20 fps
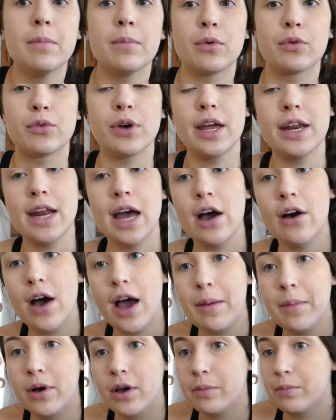But right now
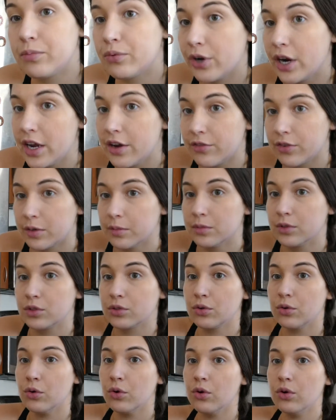I'm on break from
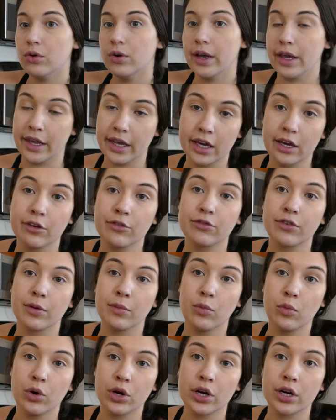school and
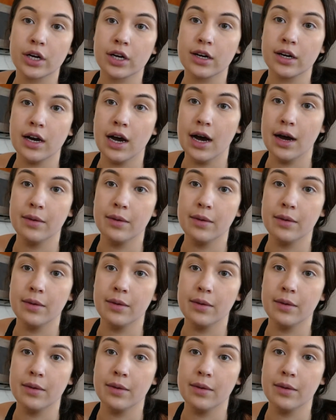from work